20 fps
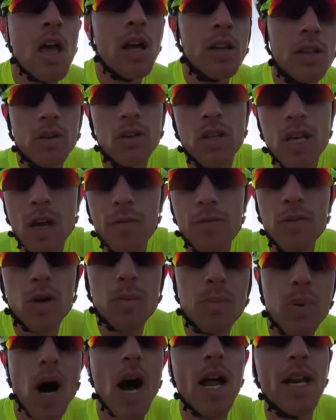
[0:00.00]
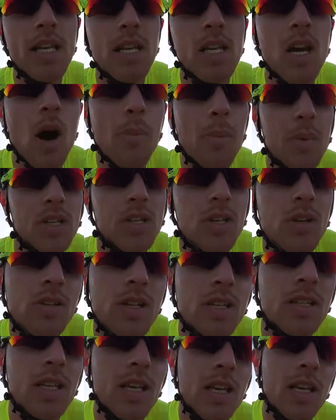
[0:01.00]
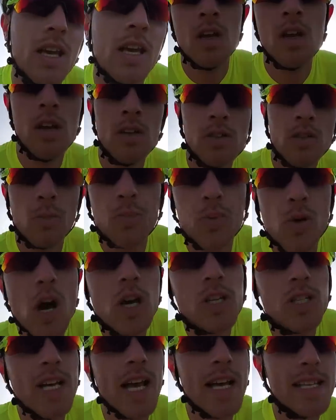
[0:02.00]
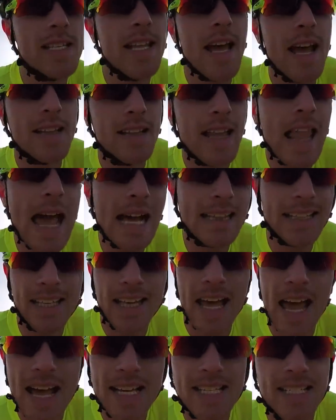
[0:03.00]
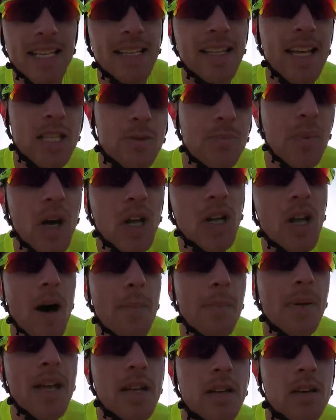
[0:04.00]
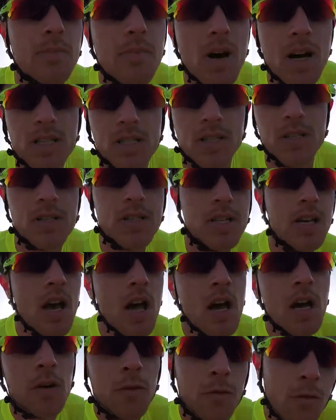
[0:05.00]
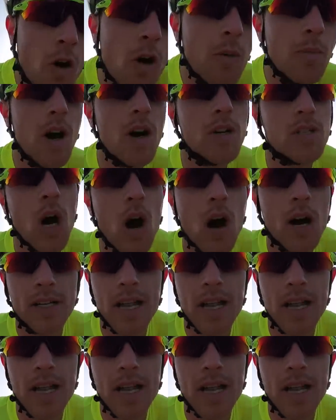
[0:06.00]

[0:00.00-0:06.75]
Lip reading: to give your body the opportunity to process that lactic acid that's built up in your muscles from those hard